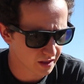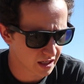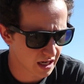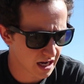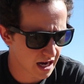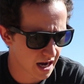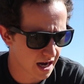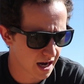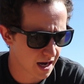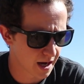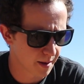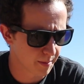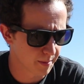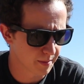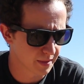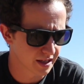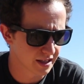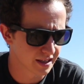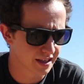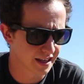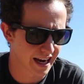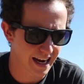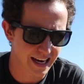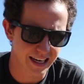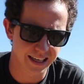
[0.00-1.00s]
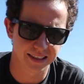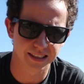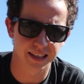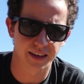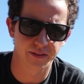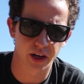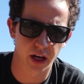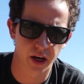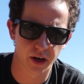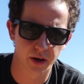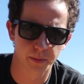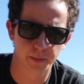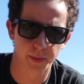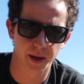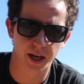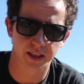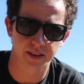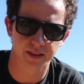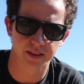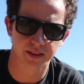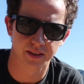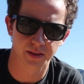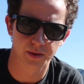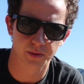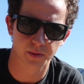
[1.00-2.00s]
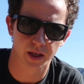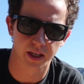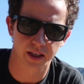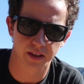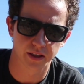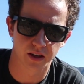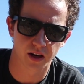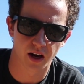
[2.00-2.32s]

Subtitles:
$8,700 is what it